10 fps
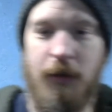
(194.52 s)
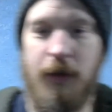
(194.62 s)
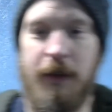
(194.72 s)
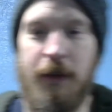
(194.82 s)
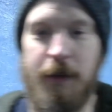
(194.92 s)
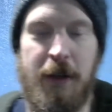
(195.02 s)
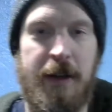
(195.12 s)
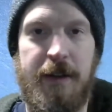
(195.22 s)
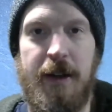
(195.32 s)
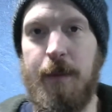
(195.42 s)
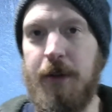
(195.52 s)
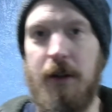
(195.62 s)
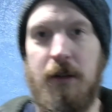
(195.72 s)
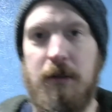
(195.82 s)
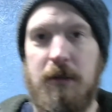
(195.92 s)
there's plenty of times
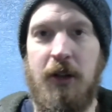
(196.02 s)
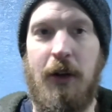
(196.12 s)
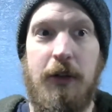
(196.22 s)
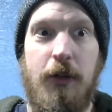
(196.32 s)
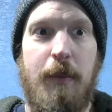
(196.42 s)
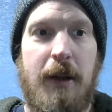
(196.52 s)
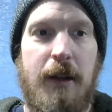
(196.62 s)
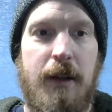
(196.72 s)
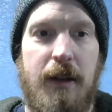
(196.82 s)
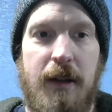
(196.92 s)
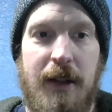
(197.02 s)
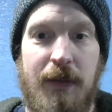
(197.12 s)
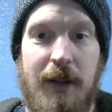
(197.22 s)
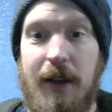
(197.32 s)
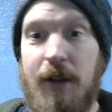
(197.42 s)
I'll go to bed
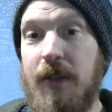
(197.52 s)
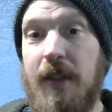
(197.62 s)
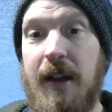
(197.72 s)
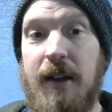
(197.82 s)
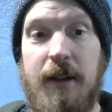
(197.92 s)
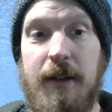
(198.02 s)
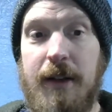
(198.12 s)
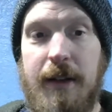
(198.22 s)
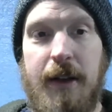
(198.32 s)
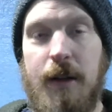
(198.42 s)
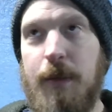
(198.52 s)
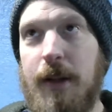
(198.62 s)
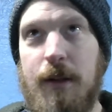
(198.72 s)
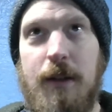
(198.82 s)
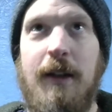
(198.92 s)
even later than that and get up
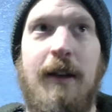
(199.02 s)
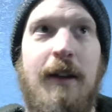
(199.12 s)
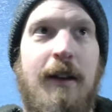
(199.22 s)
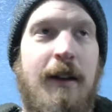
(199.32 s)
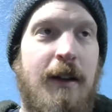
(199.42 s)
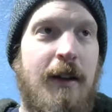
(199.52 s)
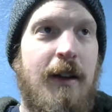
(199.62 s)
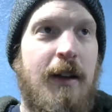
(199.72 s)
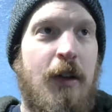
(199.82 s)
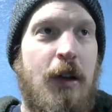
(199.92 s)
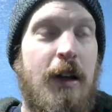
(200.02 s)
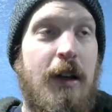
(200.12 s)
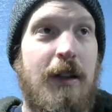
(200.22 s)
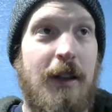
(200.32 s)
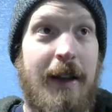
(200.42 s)
like
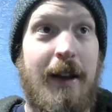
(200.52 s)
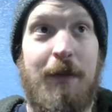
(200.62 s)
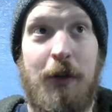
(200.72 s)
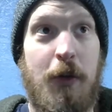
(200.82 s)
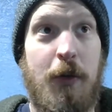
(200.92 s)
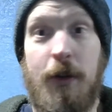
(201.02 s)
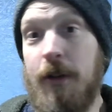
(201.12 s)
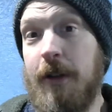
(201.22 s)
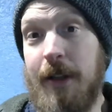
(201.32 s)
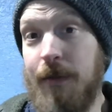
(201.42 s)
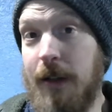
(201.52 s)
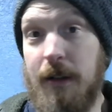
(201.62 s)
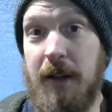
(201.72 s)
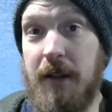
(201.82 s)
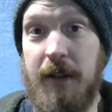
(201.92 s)
late afternoon or early evening.
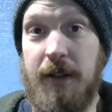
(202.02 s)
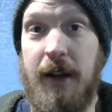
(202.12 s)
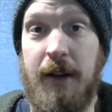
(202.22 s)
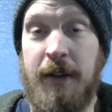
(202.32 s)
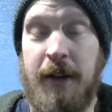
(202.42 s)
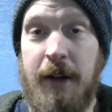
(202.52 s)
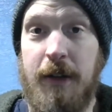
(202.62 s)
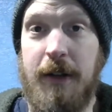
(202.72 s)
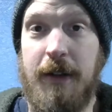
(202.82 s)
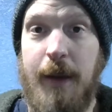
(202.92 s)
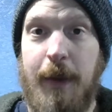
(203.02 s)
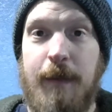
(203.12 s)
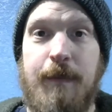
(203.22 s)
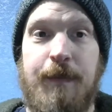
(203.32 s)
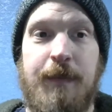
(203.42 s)
Like that's not entirely uncommon.
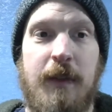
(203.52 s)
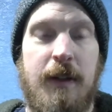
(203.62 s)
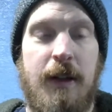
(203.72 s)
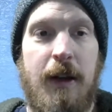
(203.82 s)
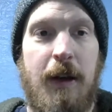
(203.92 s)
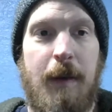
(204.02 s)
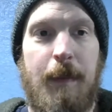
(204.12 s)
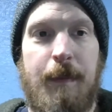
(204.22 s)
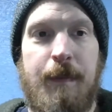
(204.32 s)
Um,